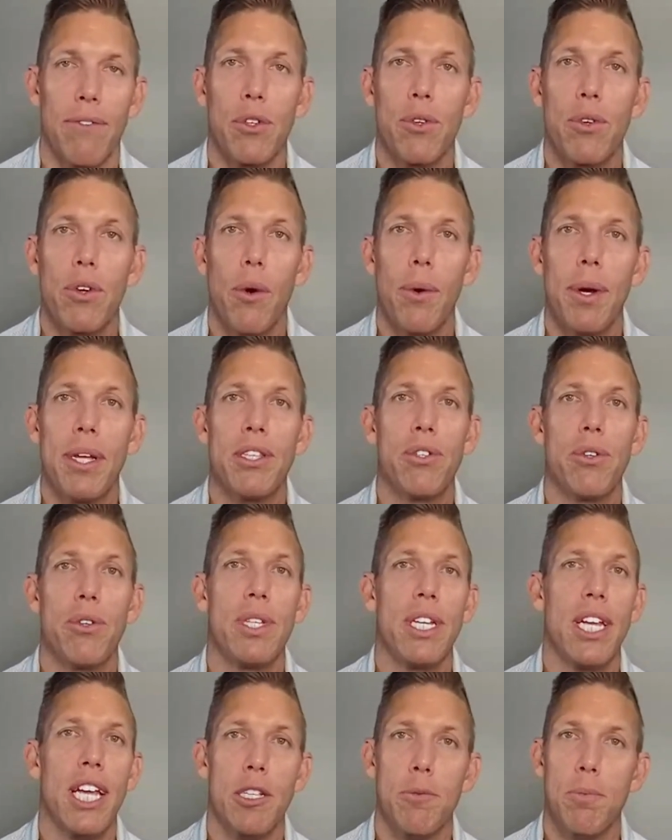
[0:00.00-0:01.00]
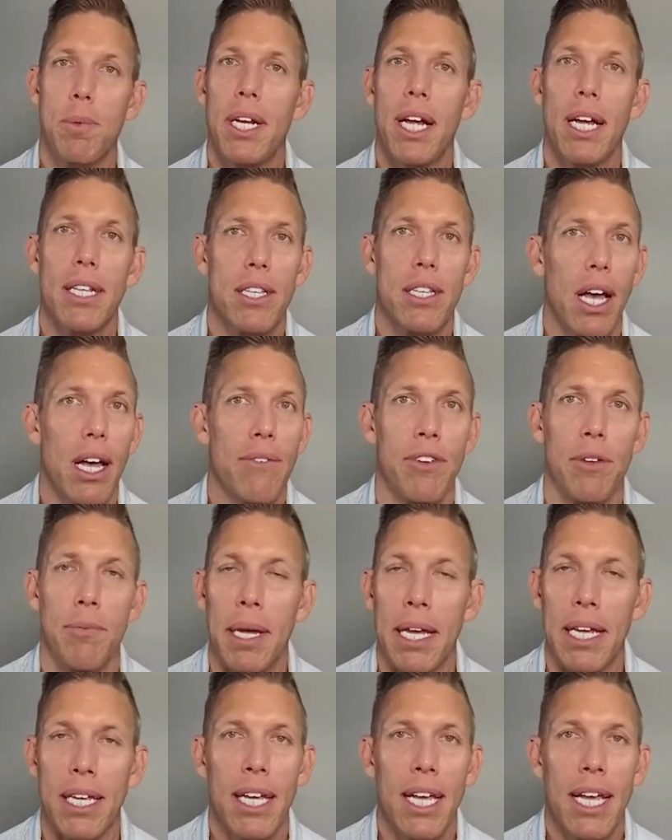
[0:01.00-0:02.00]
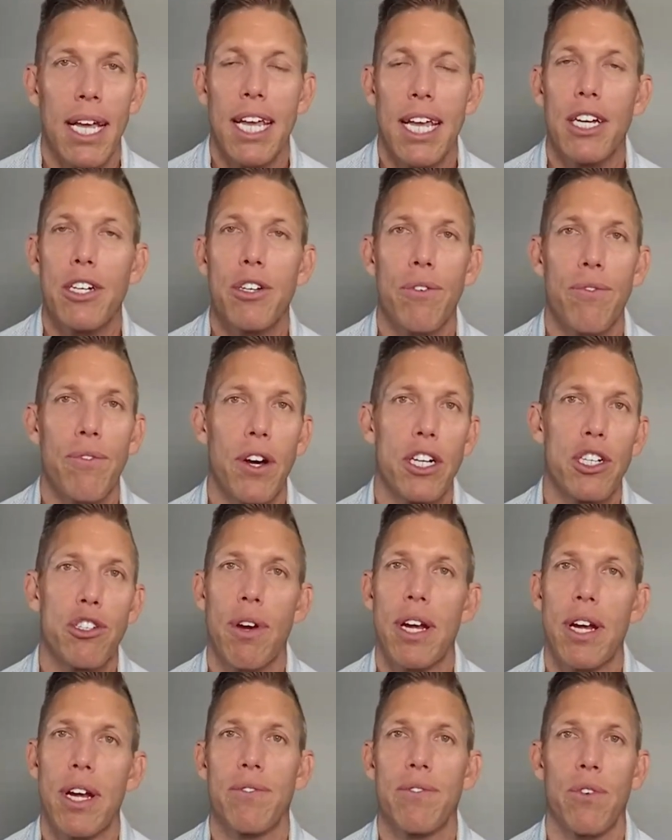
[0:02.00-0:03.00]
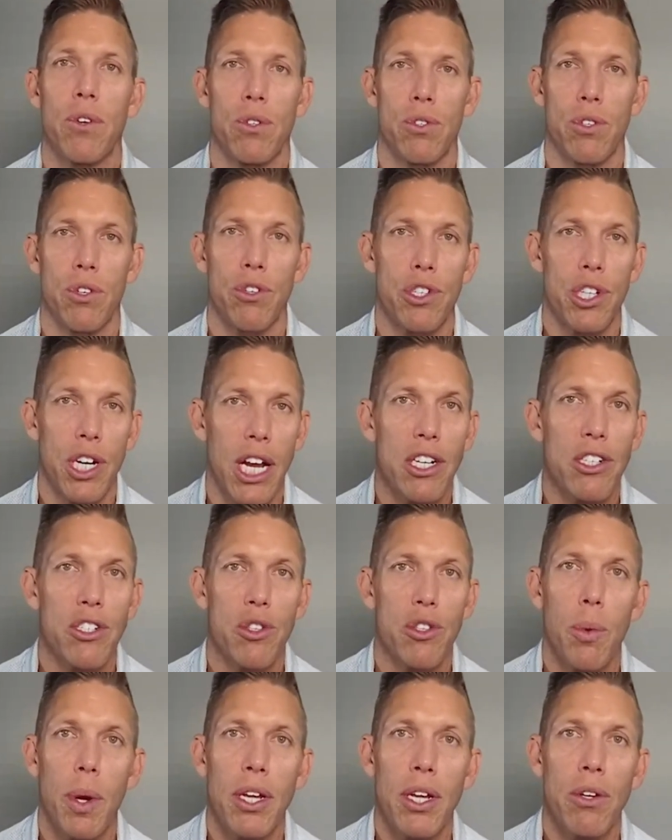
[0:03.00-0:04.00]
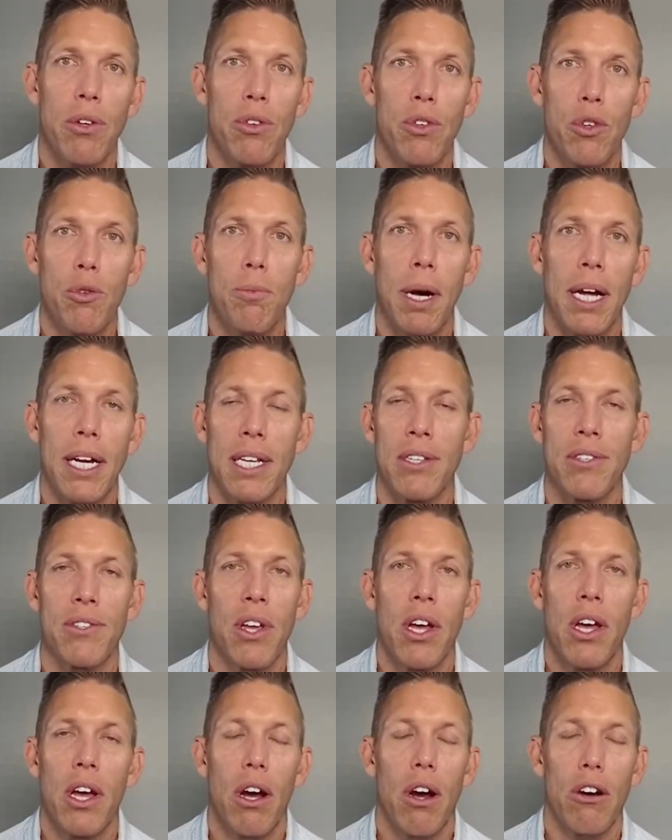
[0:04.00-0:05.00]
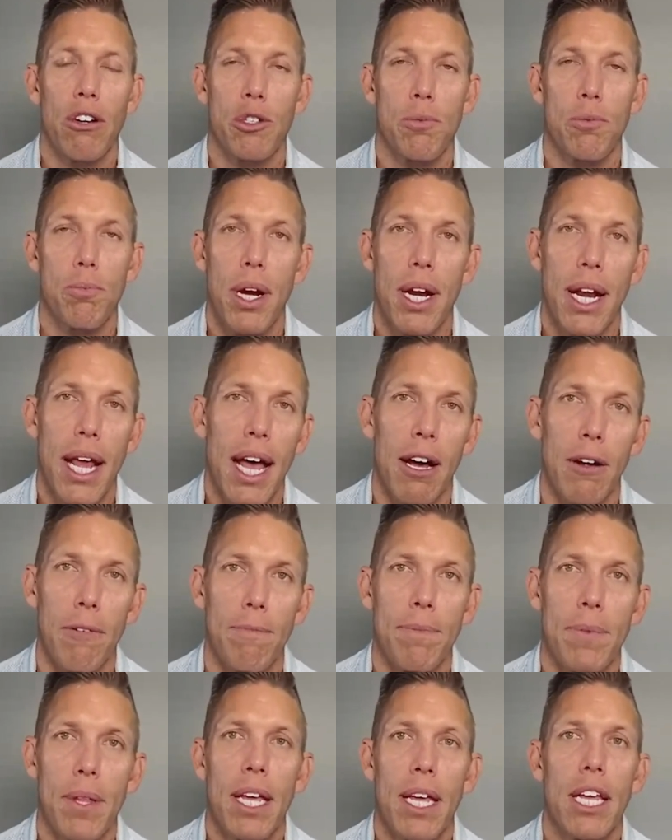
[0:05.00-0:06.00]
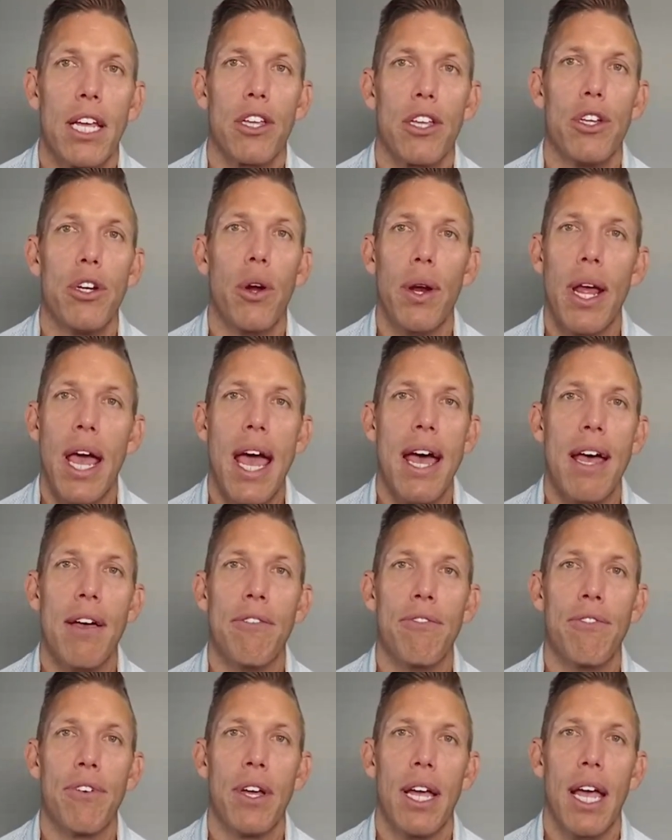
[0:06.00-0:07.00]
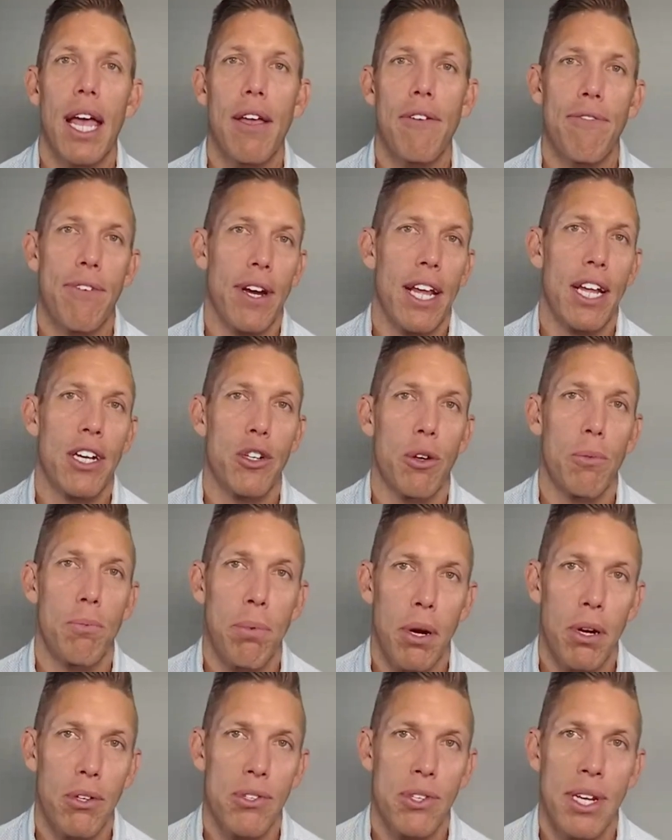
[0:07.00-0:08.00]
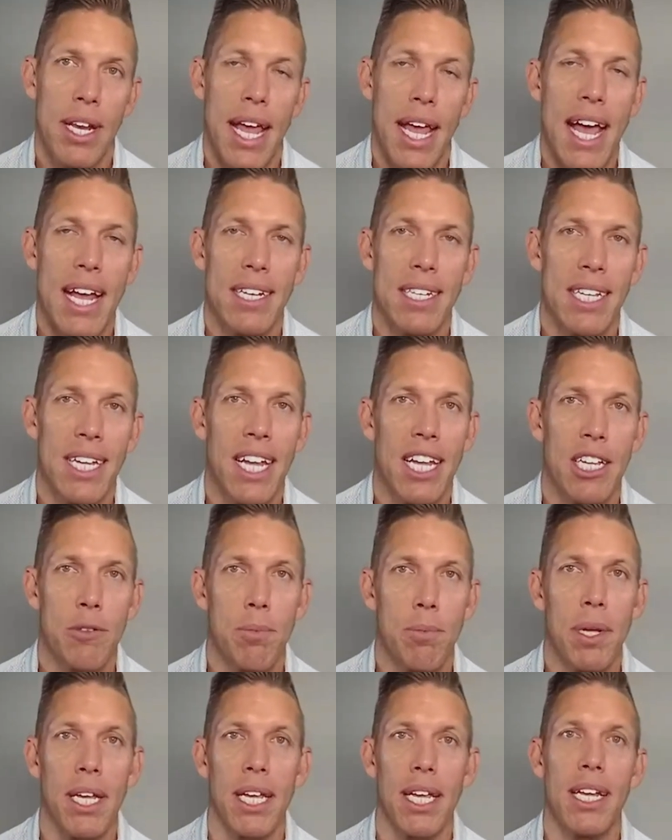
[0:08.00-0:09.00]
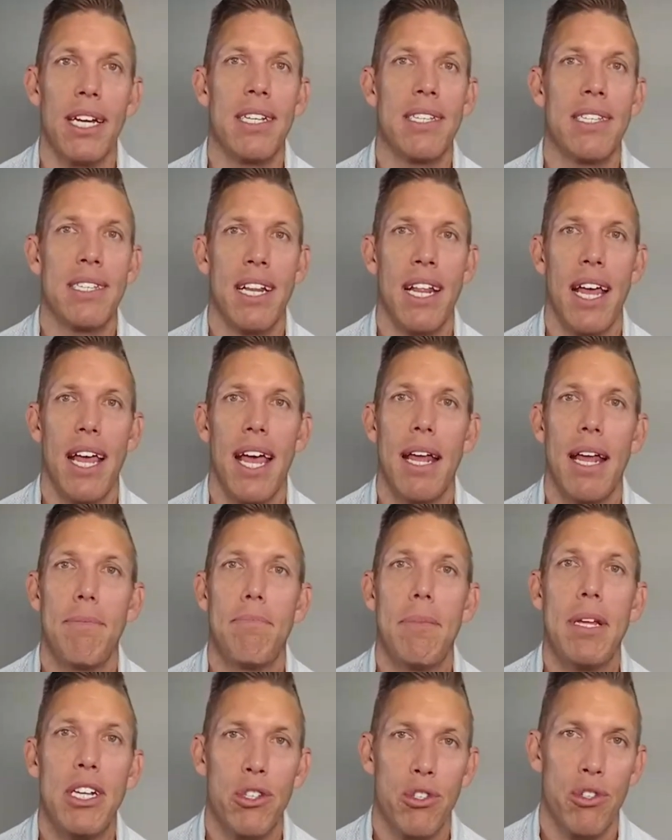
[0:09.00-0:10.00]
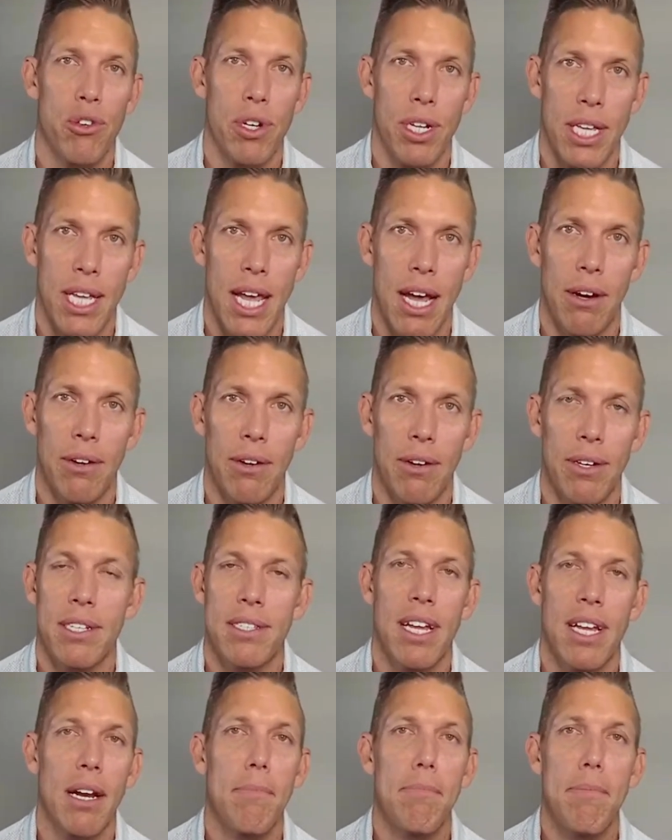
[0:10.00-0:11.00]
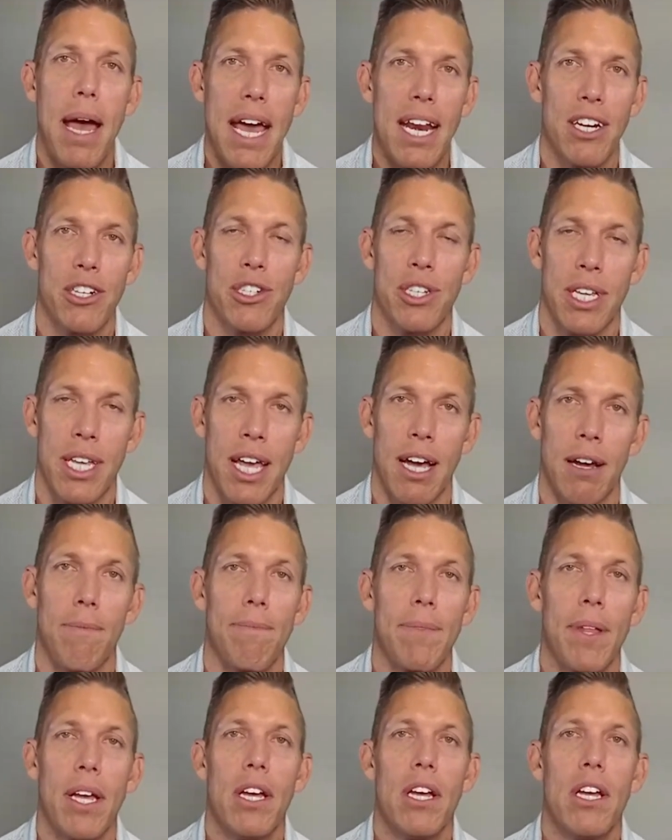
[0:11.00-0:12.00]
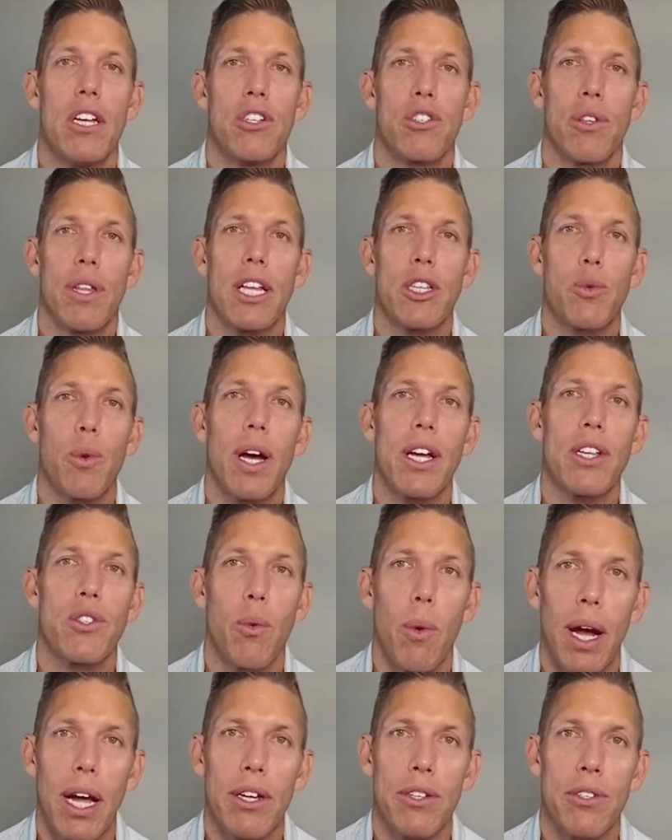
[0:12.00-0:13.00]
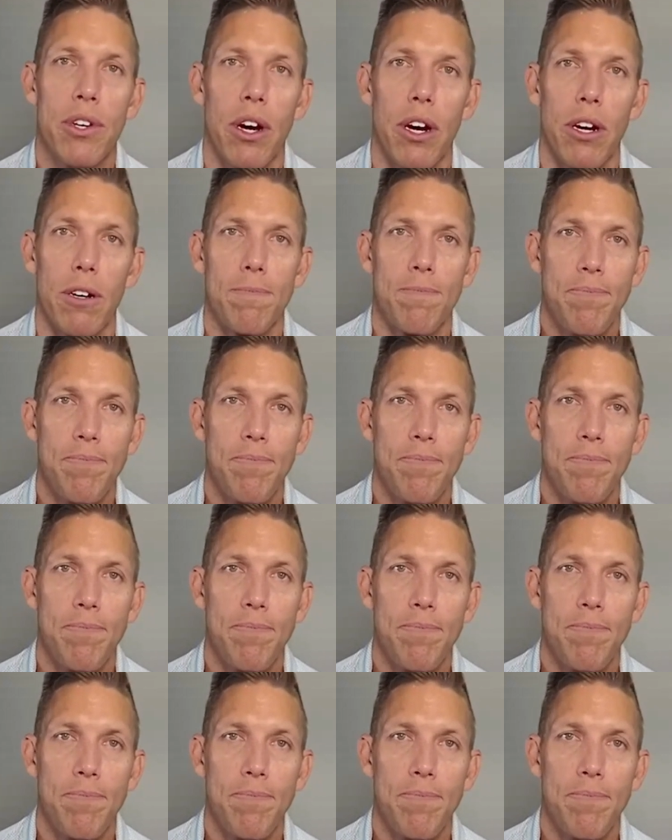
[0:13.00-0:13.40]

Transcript: You go into tsp.gov and make interfund transfers or change the way your new monies are spread out. You don't have a financial person at TSP. It is an administered account. It is not a managed account. So that's why it's a wild card.